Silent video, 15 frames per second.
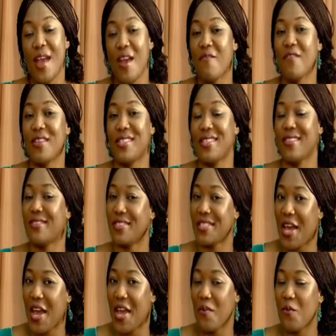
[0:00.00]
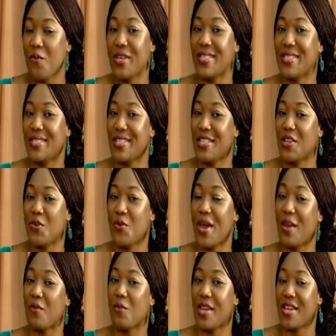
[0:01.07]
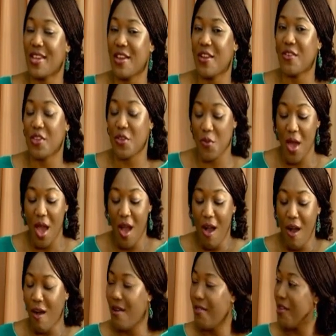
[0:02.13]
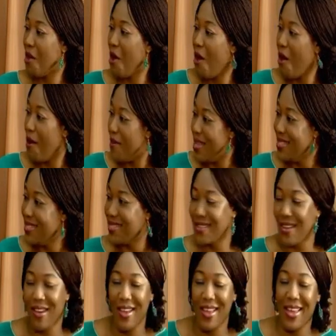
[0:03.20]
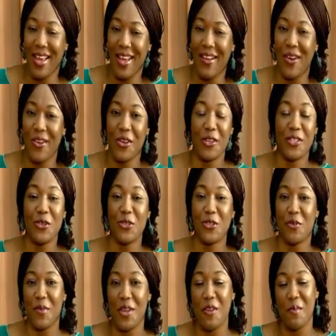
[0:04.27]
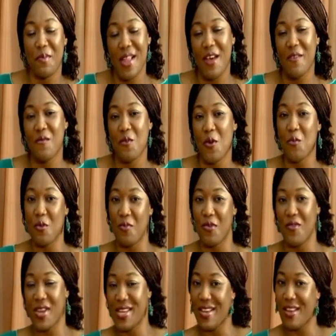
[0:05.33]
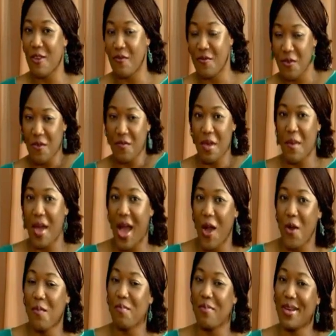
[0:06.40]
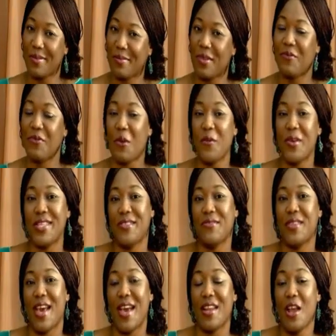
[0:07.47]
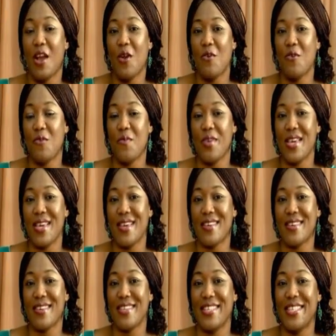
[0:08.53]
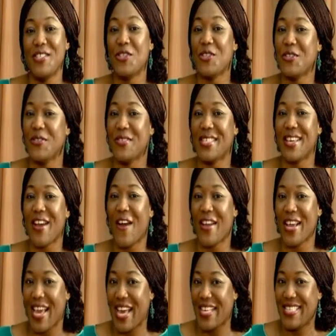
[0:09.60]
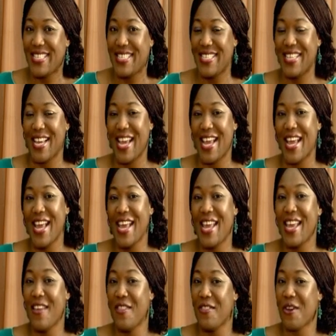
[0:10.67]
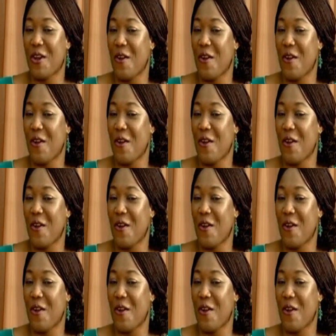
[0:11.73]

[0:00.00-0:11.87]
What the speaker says: every single time. We see you and we hear you. All the comments on our social media platform, we'll be reading a few of them out. But before we do that, we'll be introducing our guest today in the